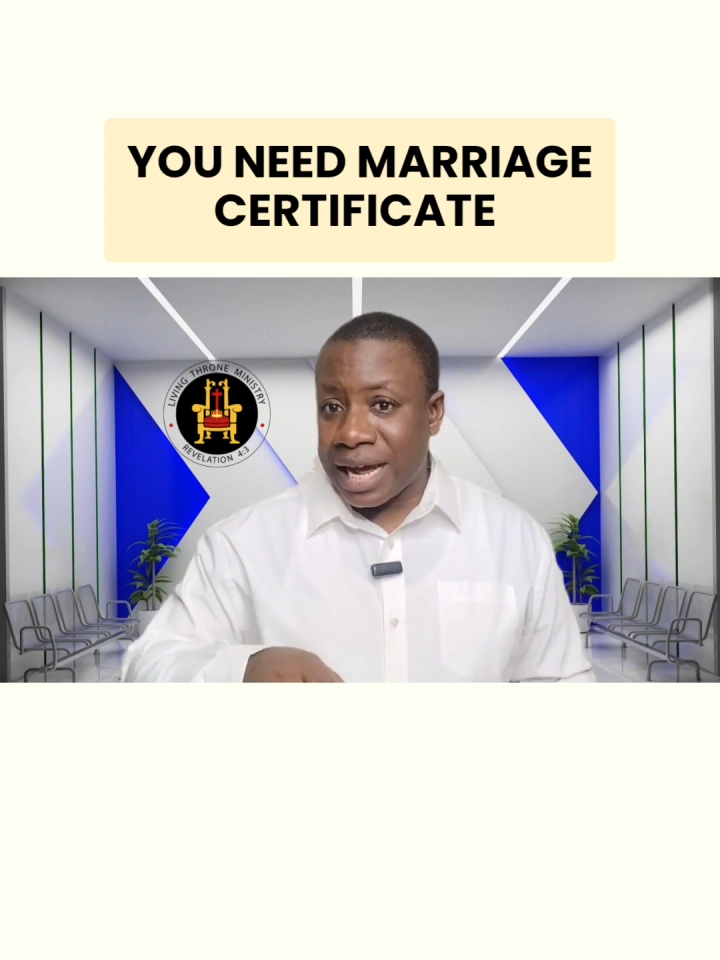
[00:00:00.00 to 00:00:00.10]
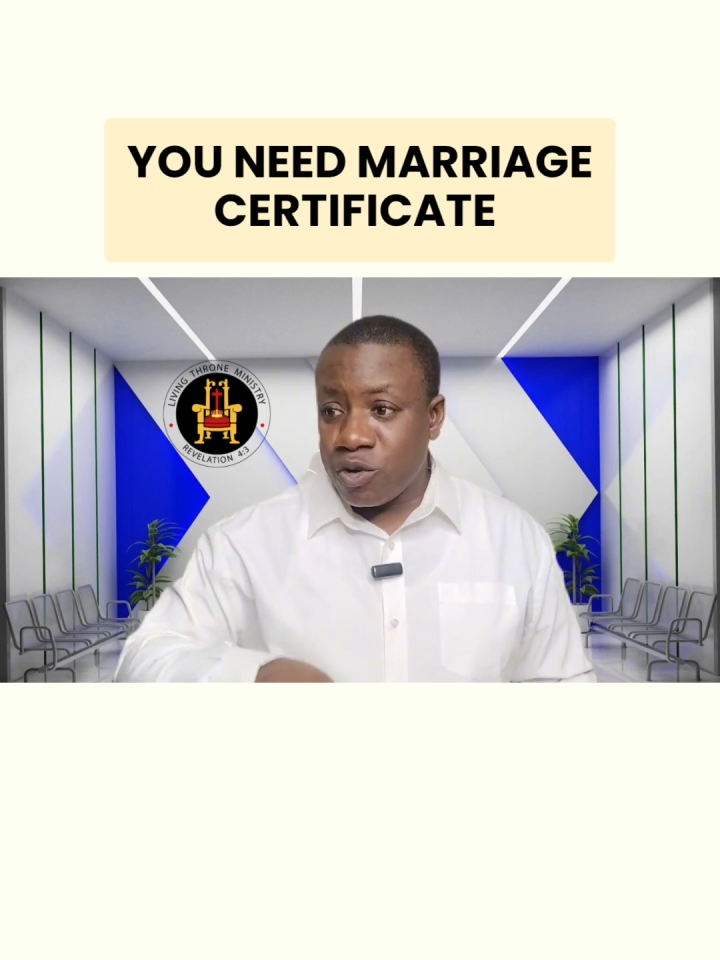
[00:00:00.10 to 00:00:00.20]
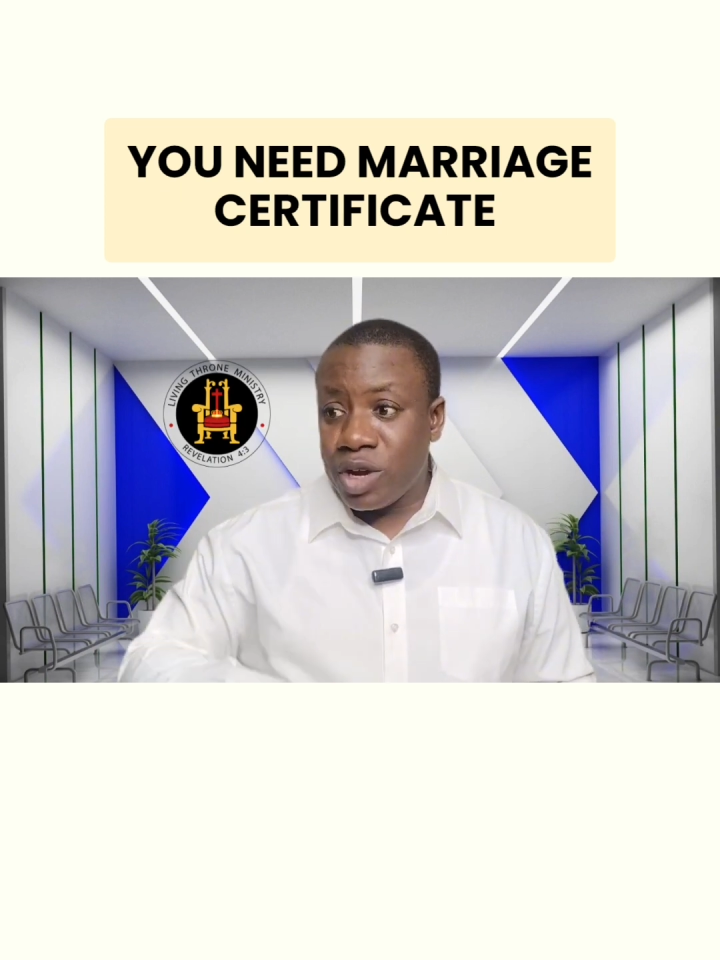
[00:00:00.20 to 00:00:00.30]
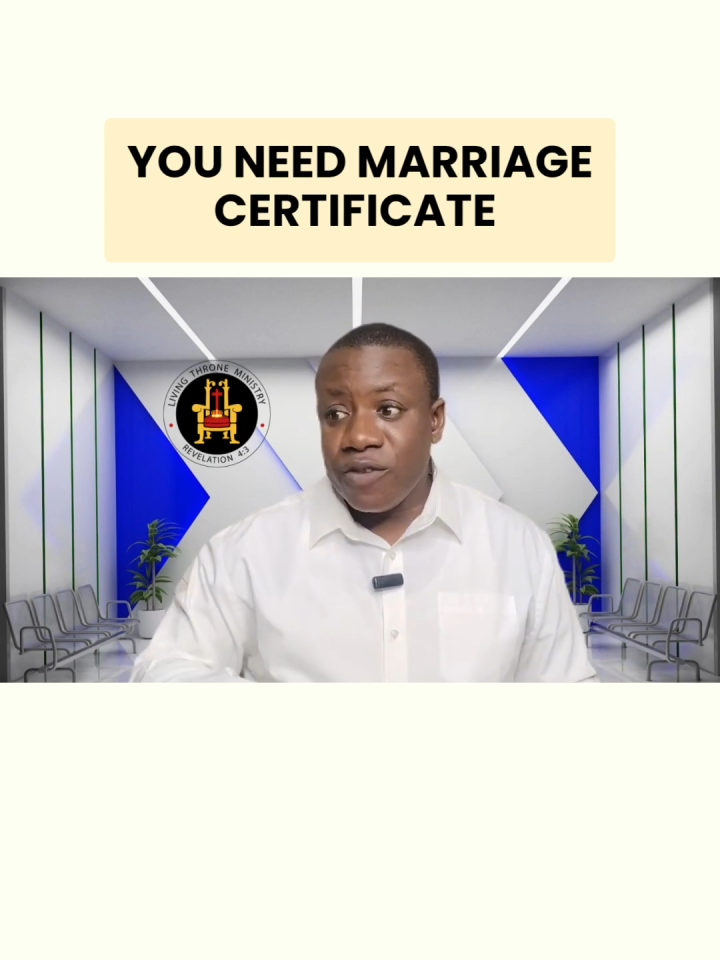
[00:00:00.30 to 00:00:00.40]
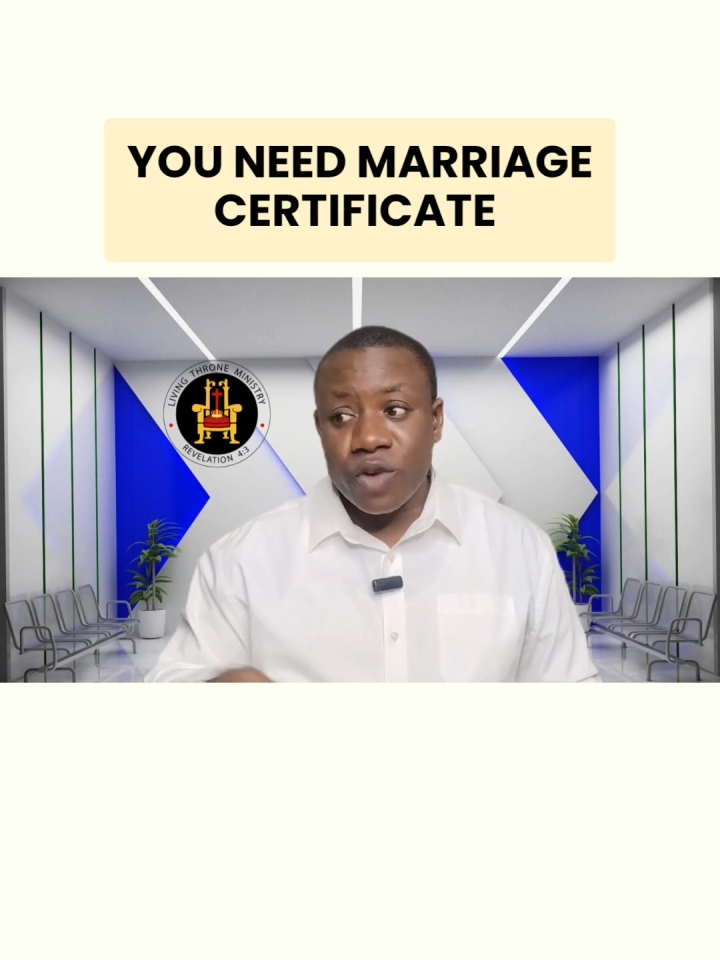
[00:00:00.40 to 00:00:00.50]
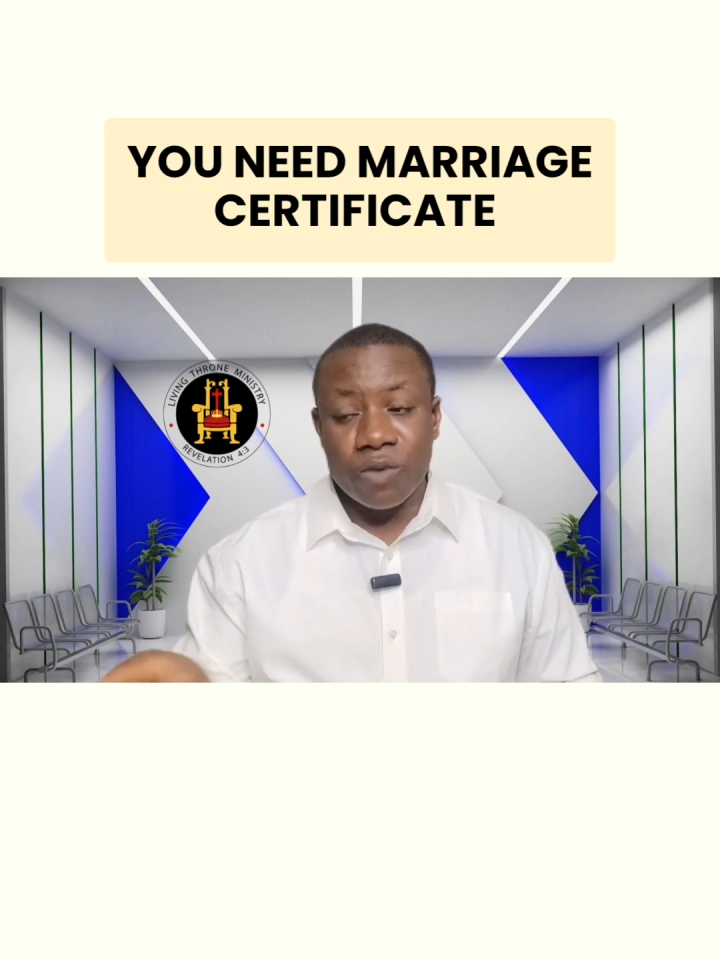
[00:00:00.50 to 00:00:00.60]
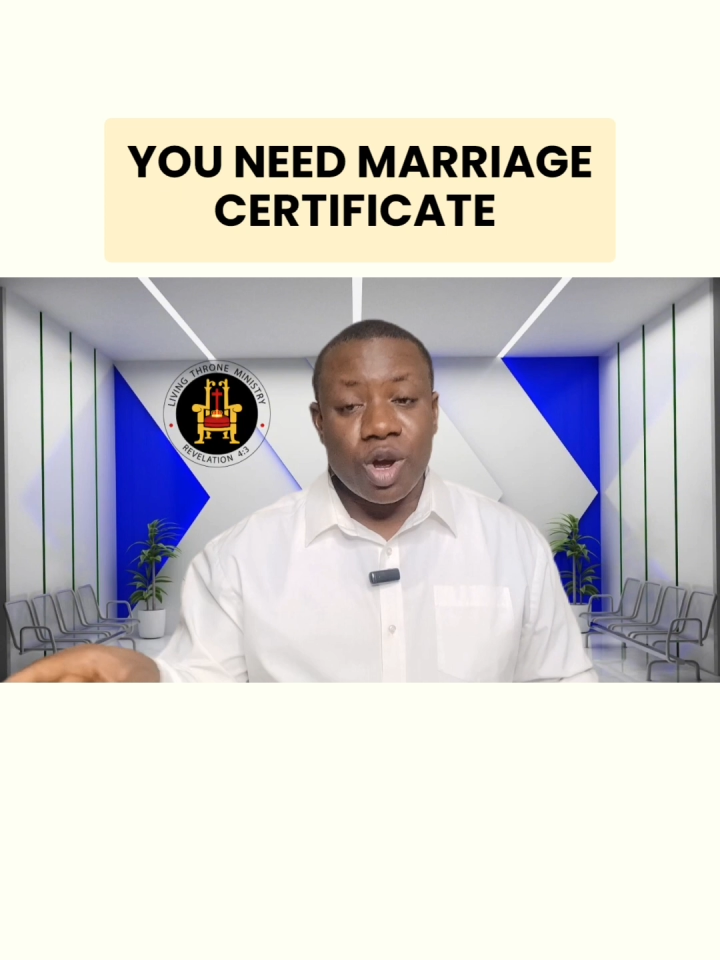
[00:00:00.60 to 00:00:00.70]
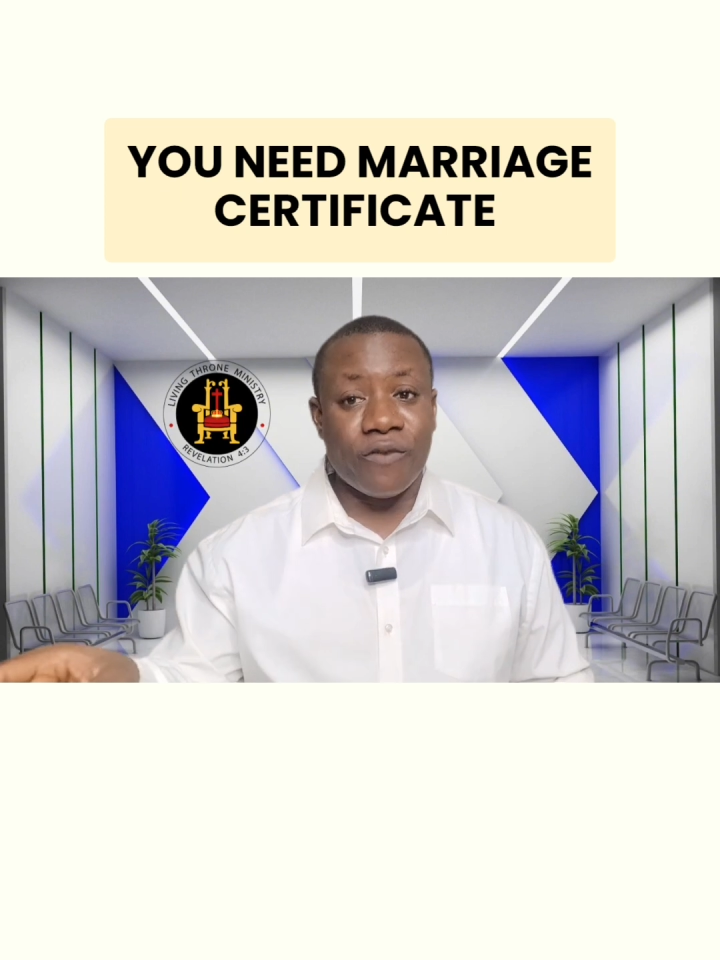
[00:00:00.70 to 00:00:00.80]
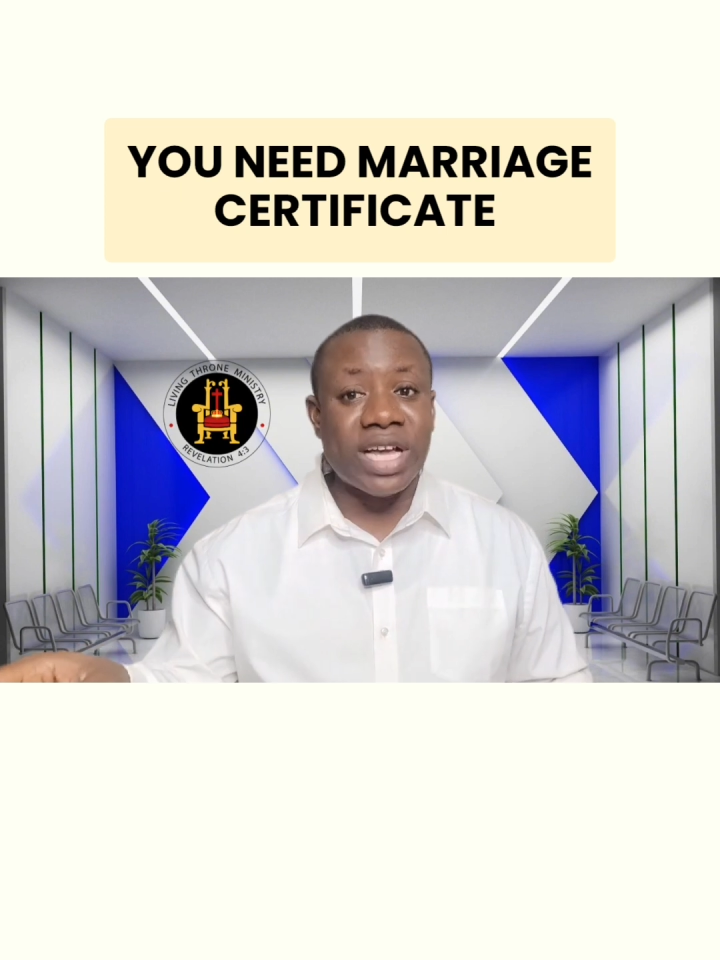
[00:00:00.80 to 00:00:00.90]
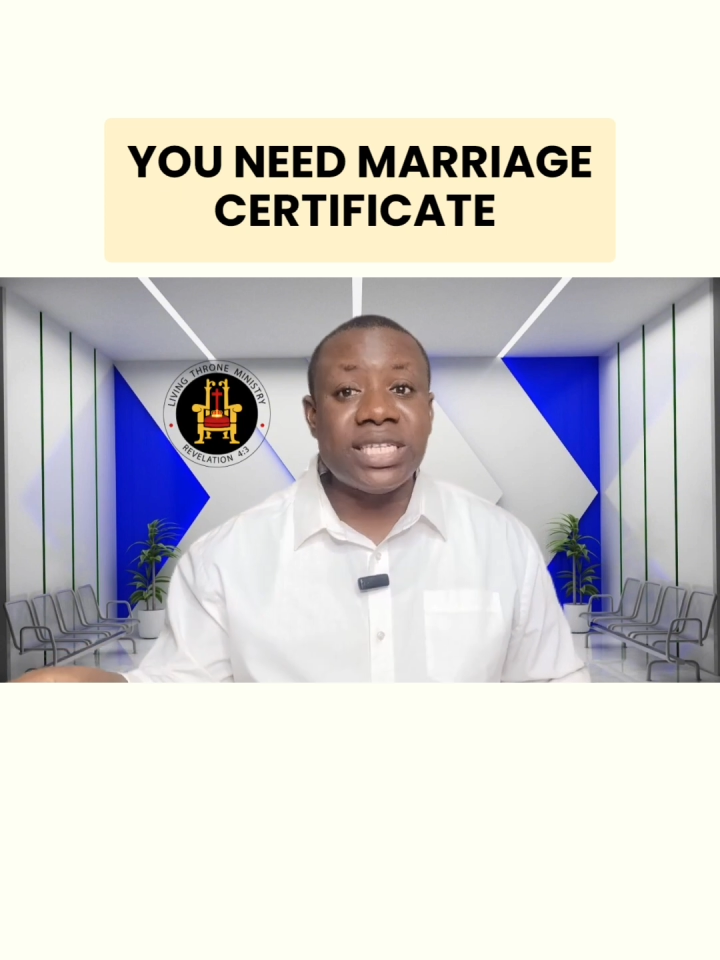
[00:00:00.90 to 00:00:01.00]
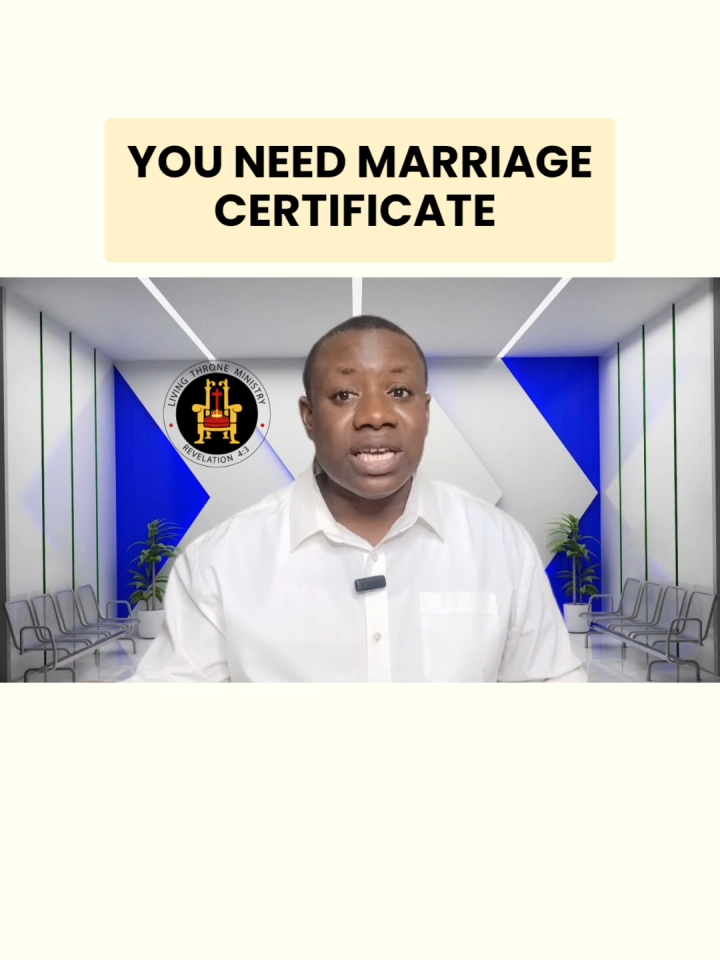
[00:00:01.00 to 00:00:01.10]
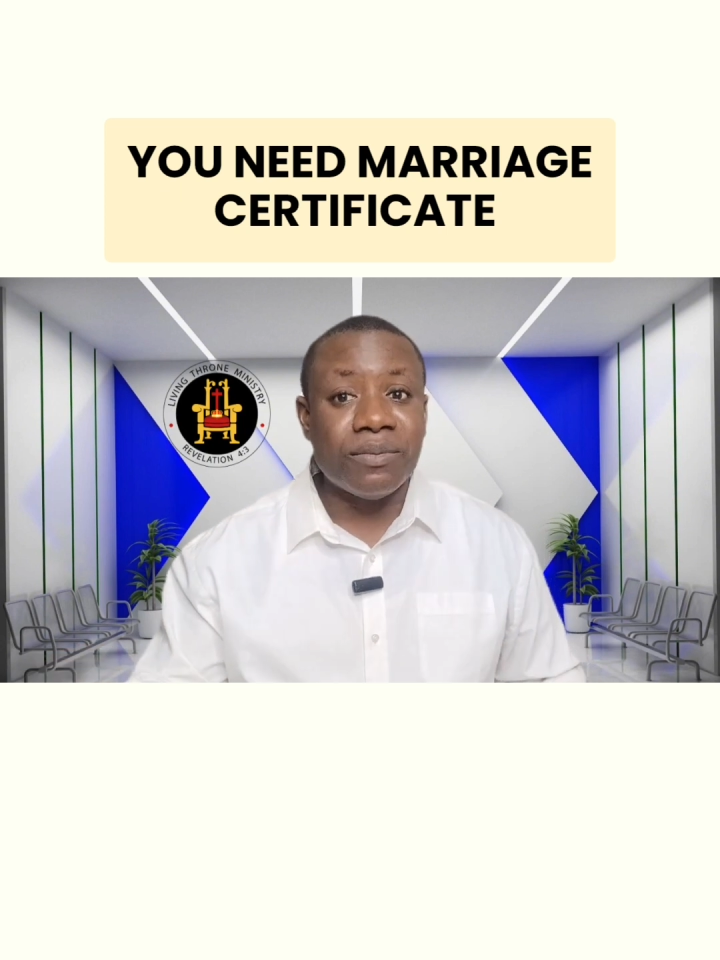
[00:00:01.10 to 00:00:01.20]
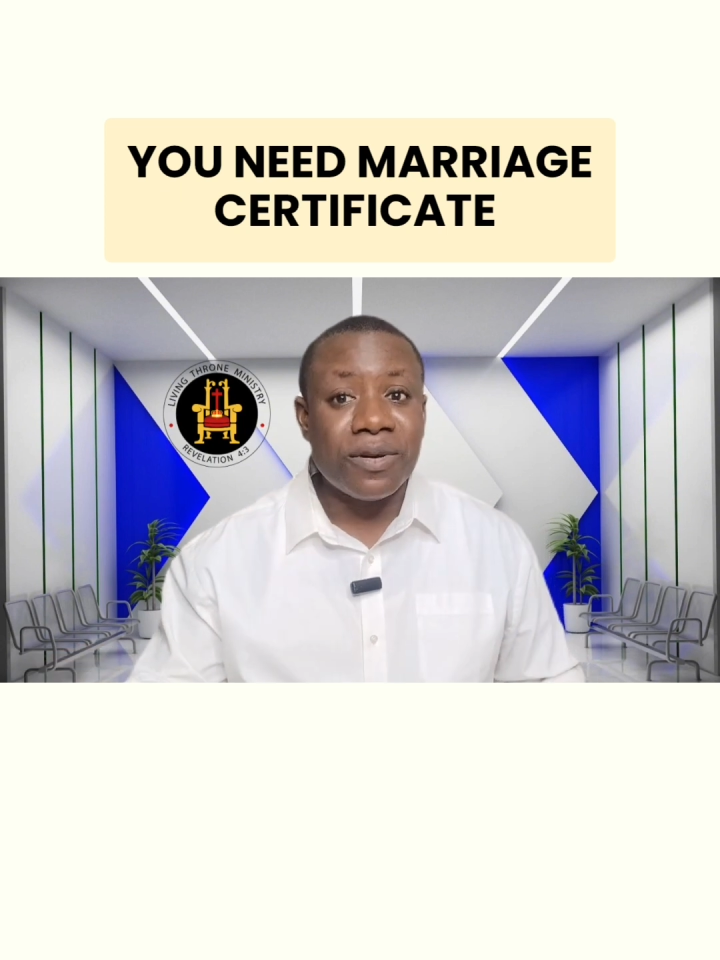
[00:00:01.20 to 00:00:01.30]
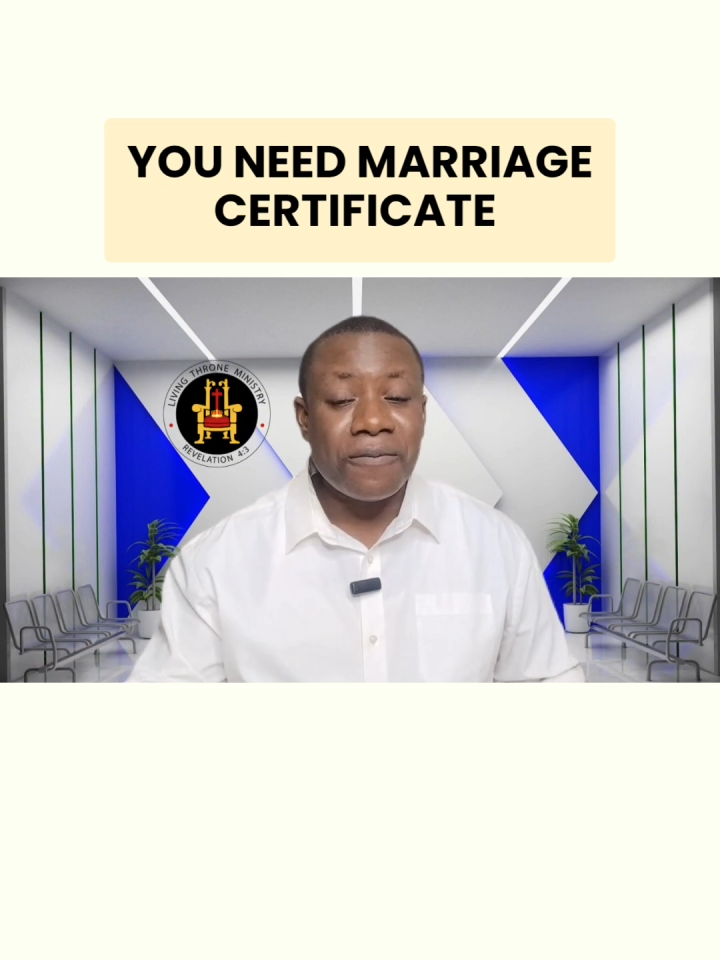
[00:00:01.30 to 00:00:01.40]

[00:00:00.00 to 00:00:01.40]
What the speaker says: looking for a way of escape.